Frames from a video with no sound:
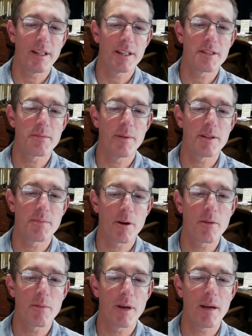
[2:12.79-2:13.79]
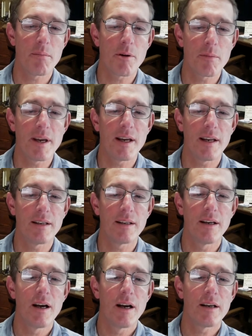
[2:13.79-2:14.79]
It's it's permeate,
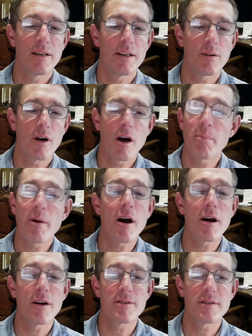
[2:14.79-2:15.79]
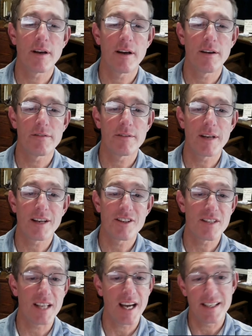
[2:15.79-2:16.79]
permeating you know all parts of not
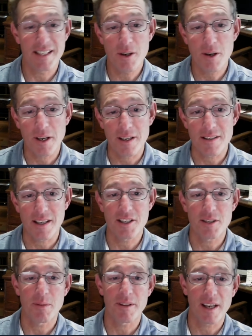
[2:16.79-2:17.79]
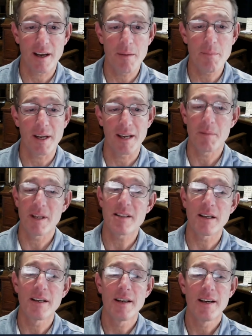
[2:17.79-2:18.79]
just the IT organization but the company. I mean,
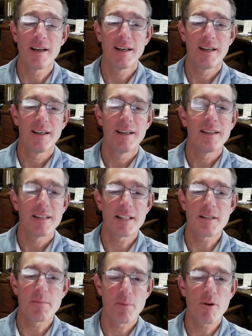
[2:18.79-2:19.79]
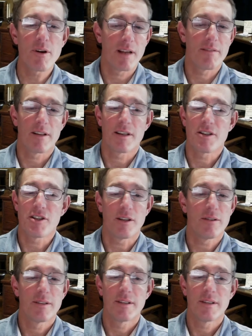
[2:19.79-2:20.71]
it's a it's a board level issue.